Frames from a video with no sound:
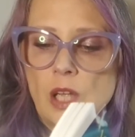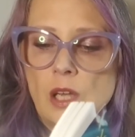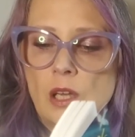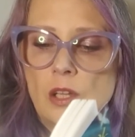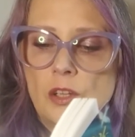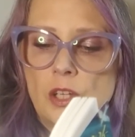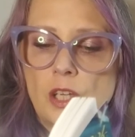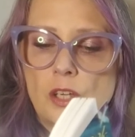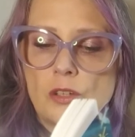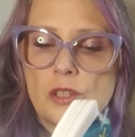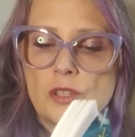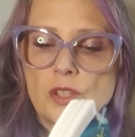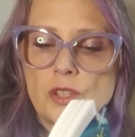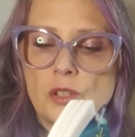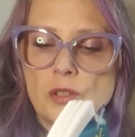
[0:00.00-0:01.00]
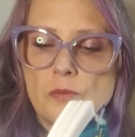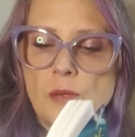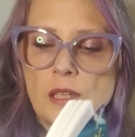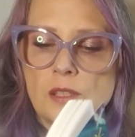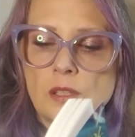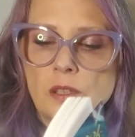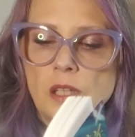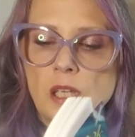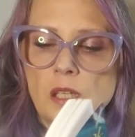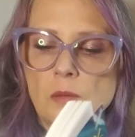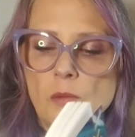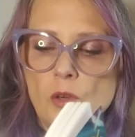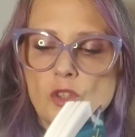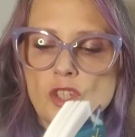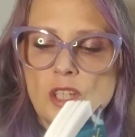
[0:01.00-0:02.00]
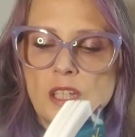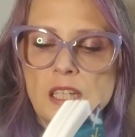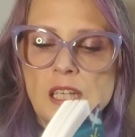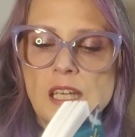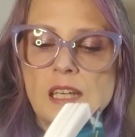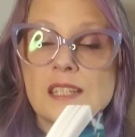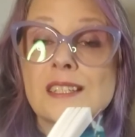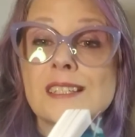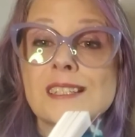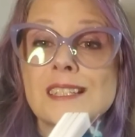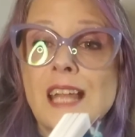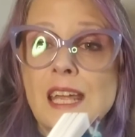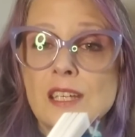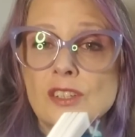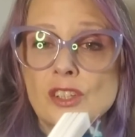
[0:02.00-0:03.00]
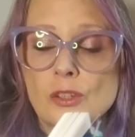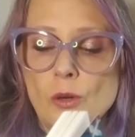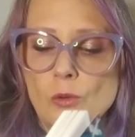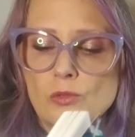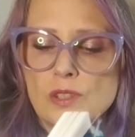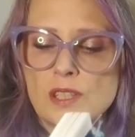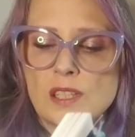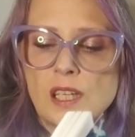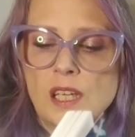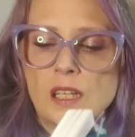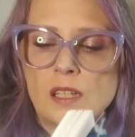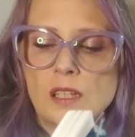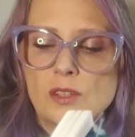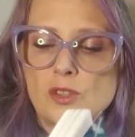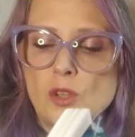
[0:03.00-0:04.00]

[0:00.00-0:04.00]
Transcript: The cure is to mentally and emotionally stay in your own skin.